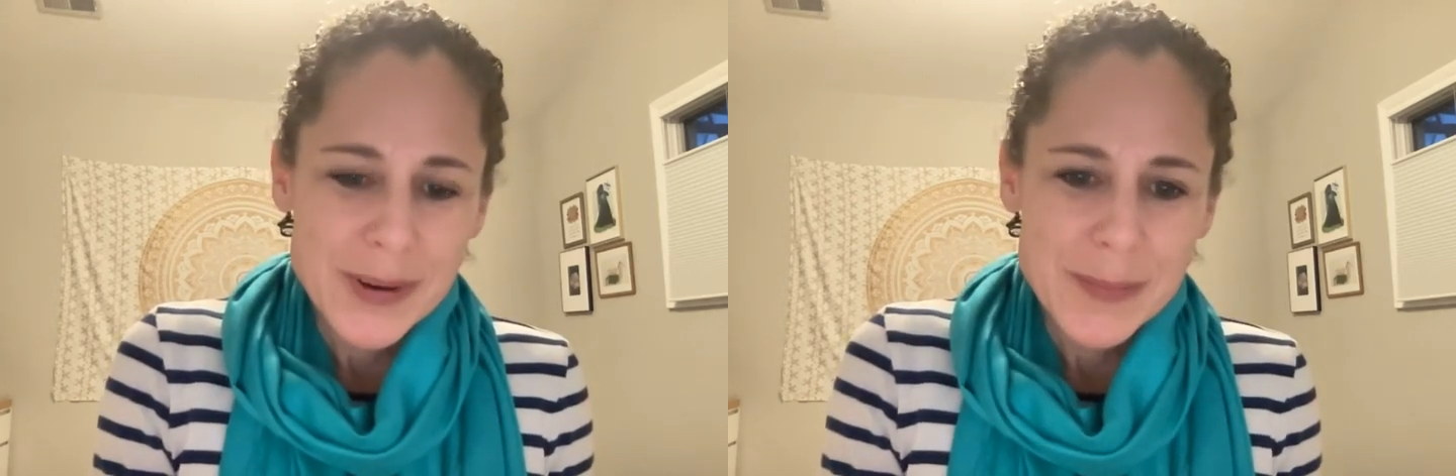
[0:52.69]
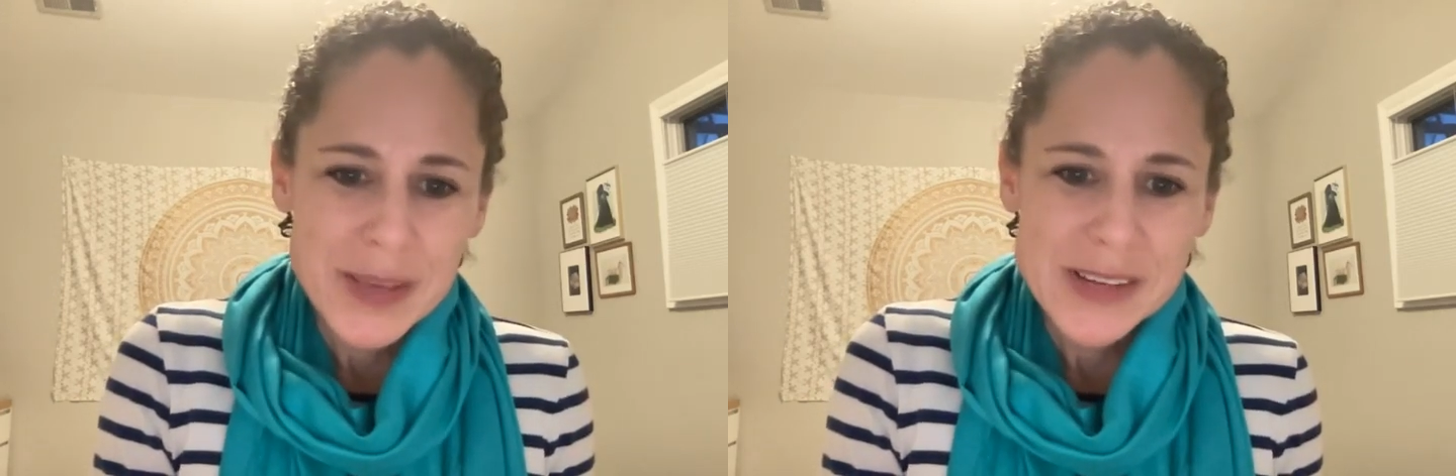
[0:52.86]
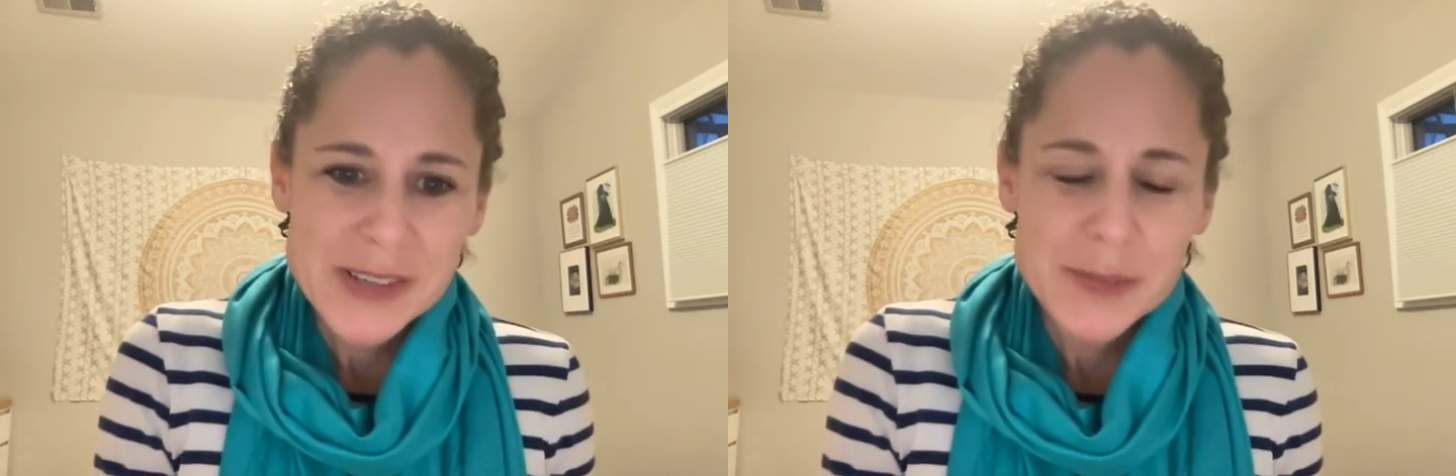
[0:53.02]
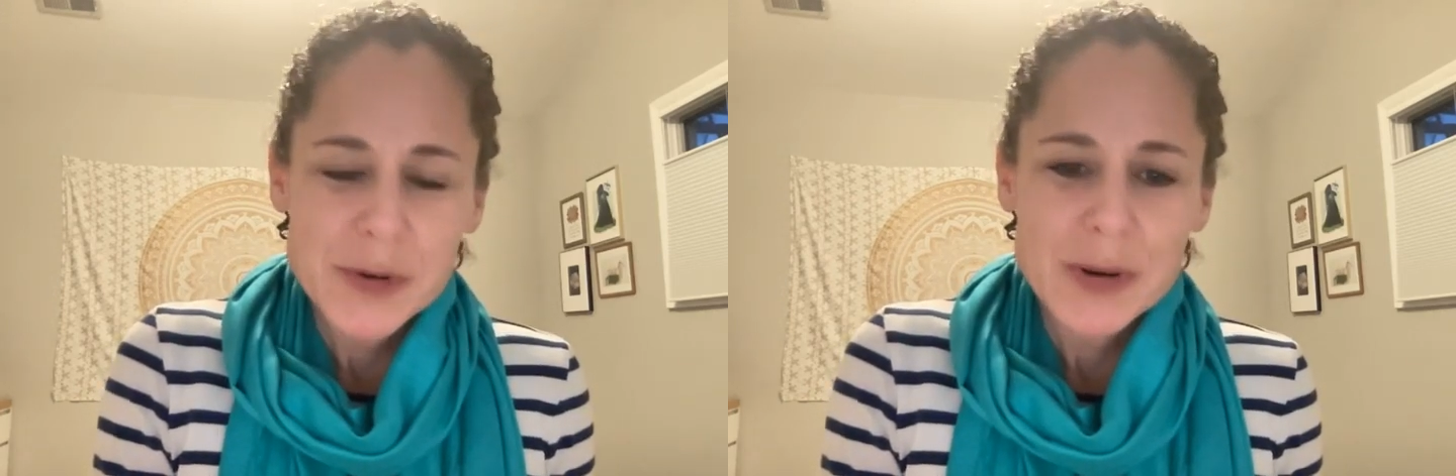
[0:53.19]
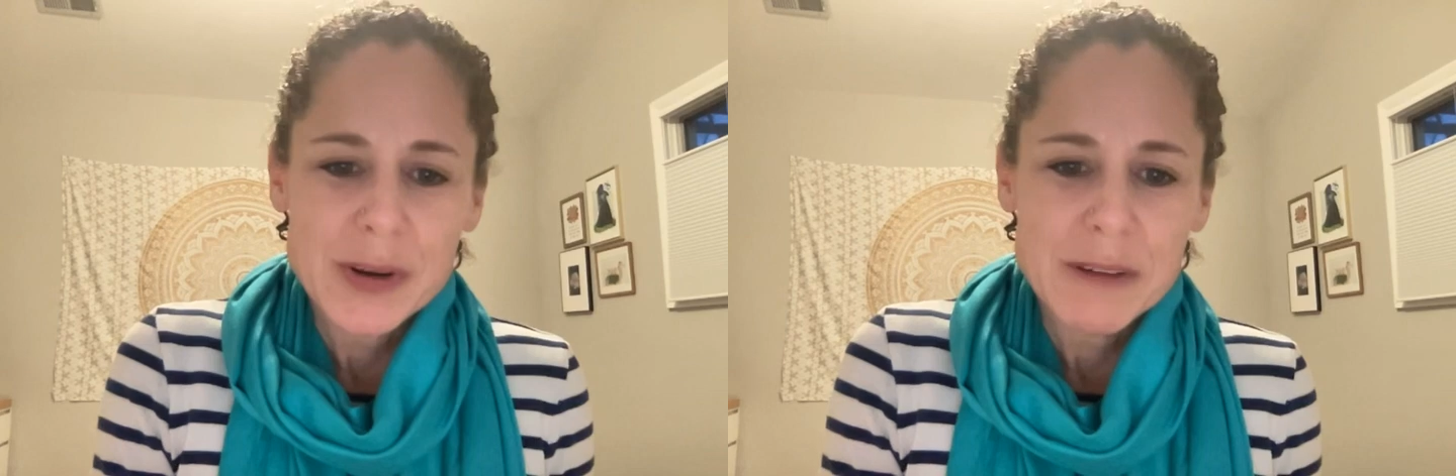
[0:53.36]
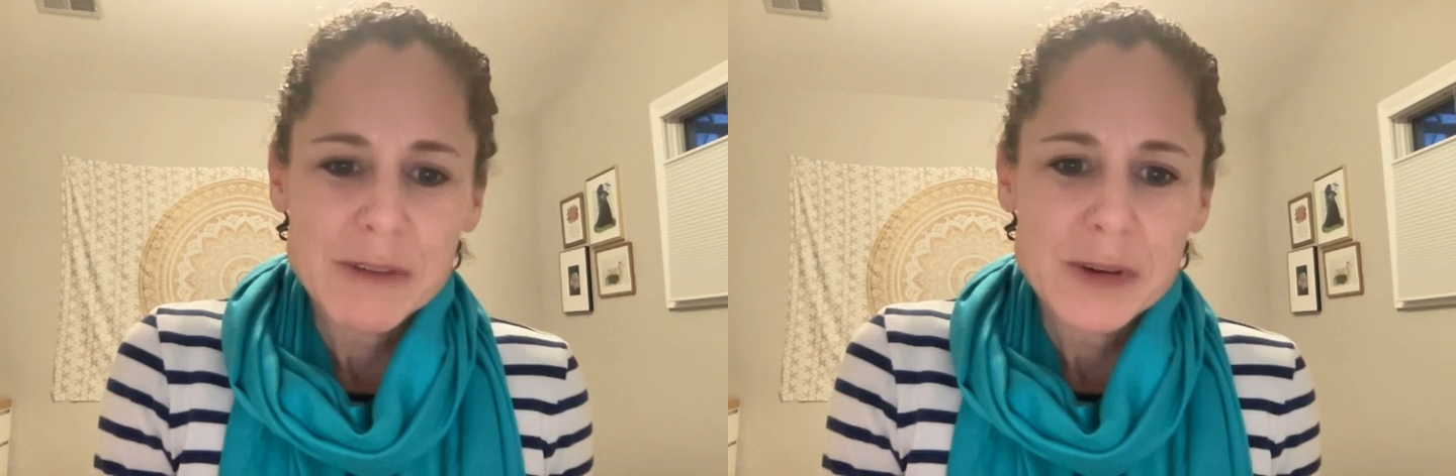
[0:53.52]
Amanda
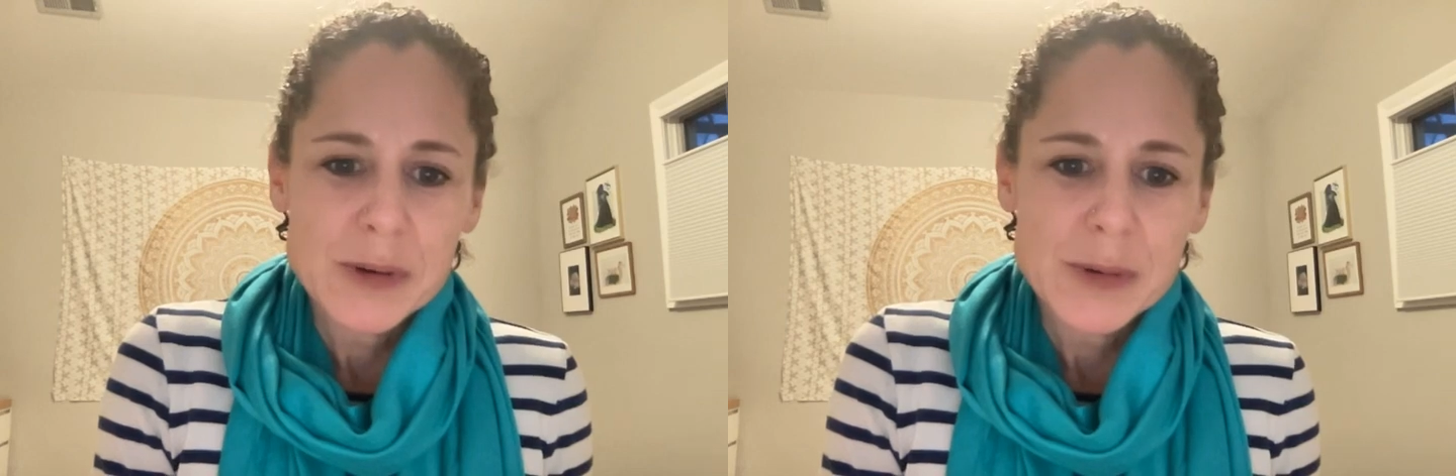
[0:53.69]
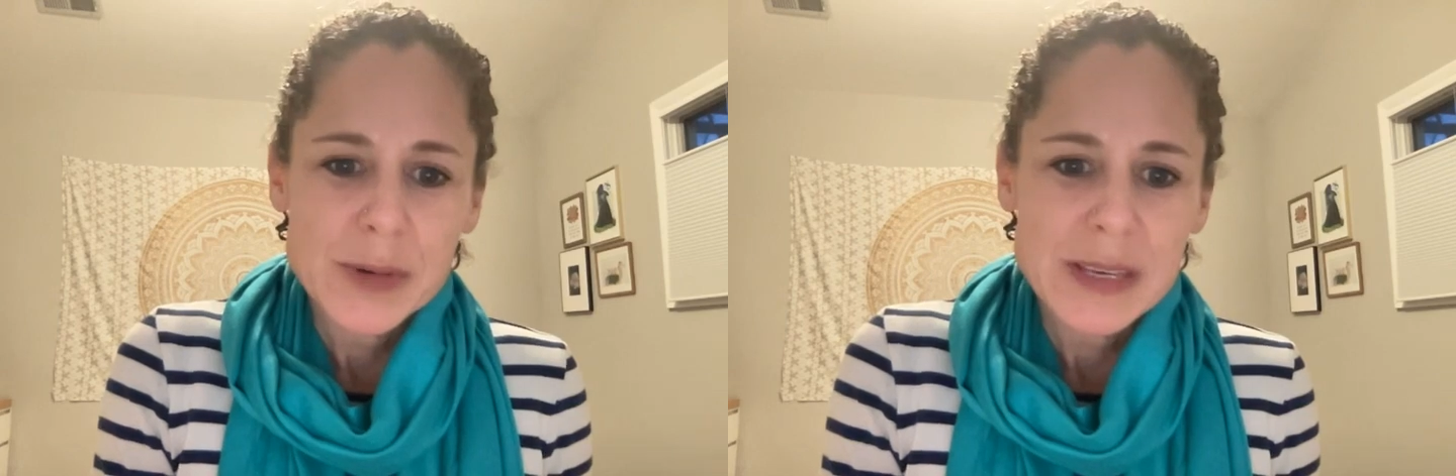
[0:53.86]
Murov, who